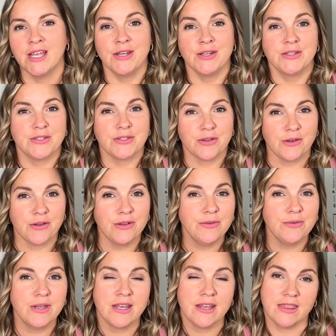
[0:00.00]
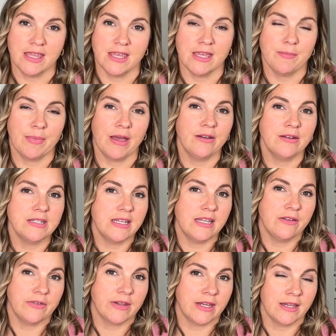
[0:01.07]
So you can think about
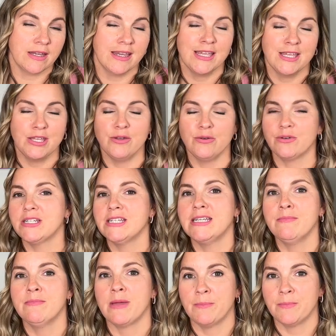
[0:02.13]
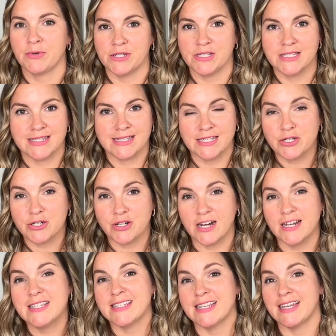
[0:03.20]
giving your team members the
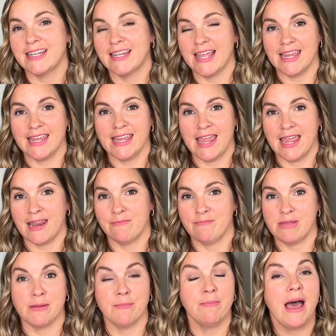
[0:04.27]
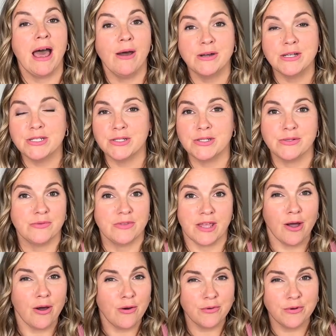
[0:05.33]
trust that they can be empowered to do their
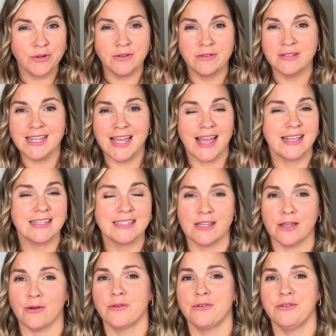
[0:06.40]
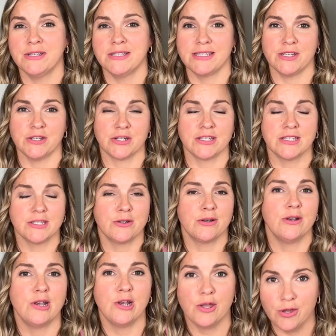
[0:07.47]
own tasks, their own decisions, to
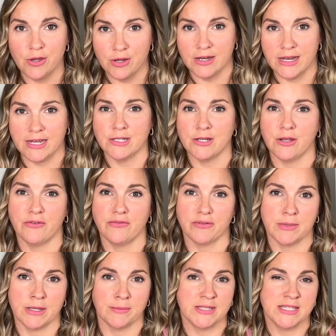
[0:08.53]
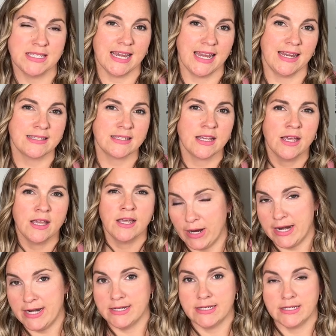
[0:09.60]
learn from their mistakes.
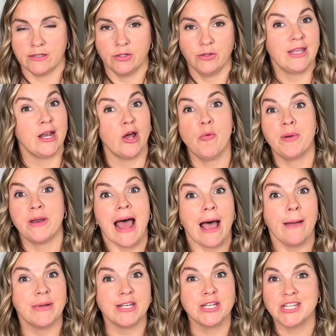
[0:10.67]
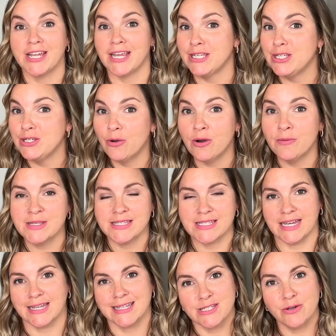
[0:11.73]
And you can open up and share your
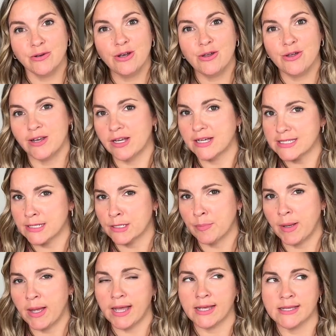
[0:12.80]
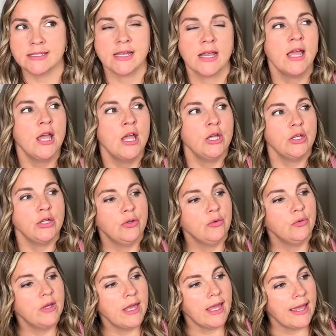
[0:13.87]
mistakes, your learnings in the past. You
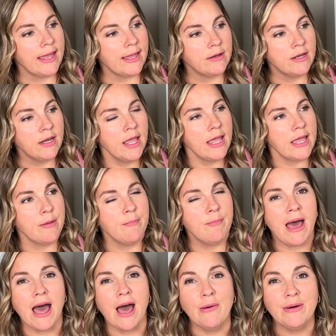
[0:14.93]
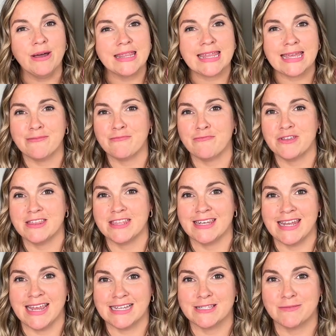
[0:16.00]
can empower them with the
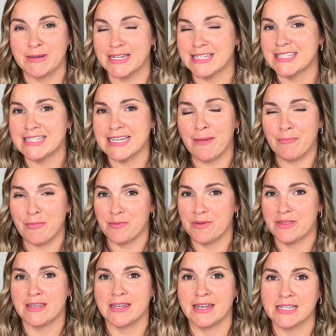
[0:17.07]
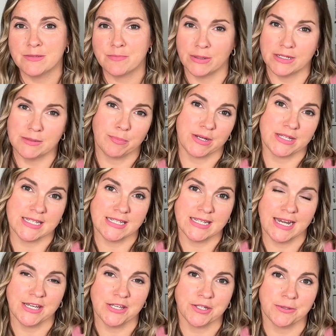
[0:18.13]
next big step or with the next big
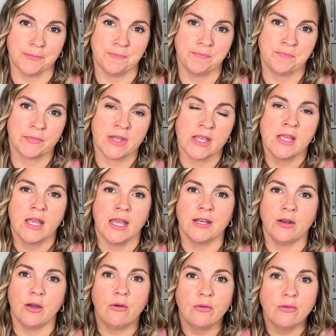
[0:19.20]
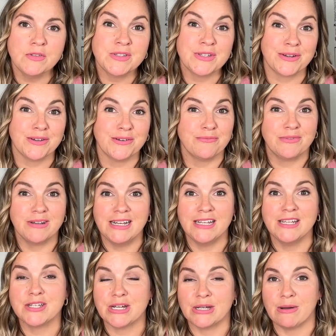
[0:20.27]
presentation. And also really
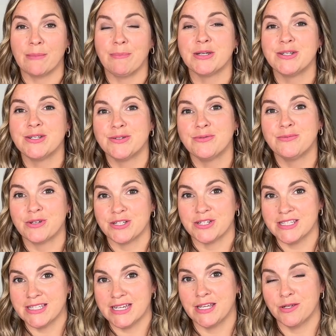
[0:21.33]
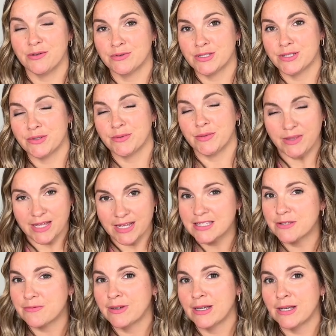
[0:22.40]
show up and do what you say you will do. That's
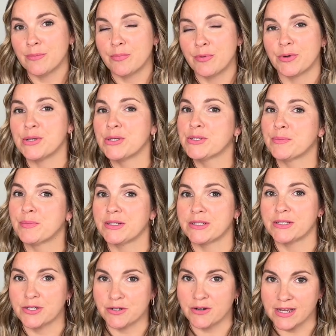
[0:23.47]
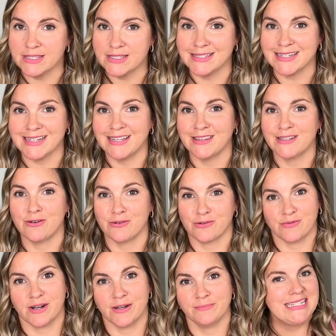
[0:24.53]
really important to build trust in the long
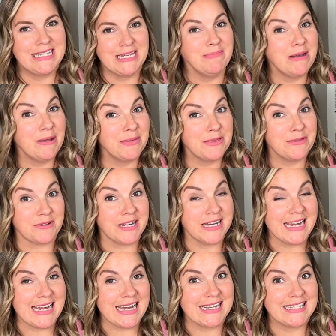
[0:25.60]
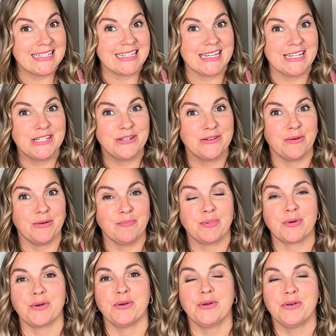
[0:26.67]
run. Tip number 3 is to
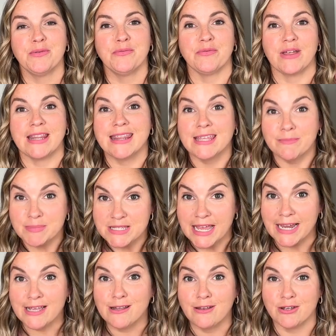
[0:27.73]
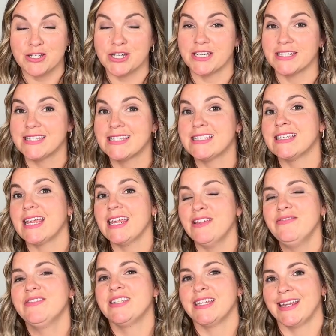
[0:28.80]
improve the psychological
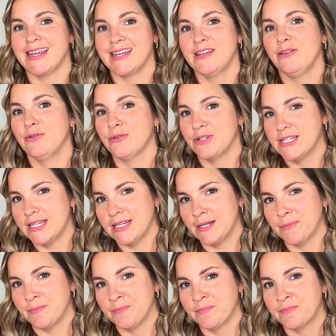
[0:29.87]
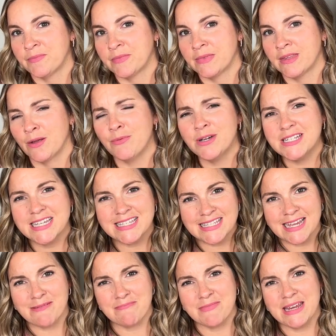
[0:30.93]
safety in your team. What does
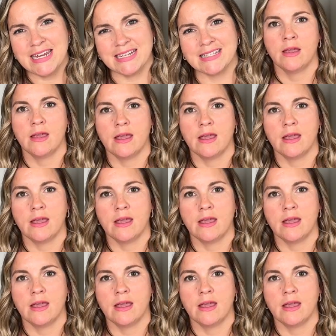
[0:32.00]
that mean?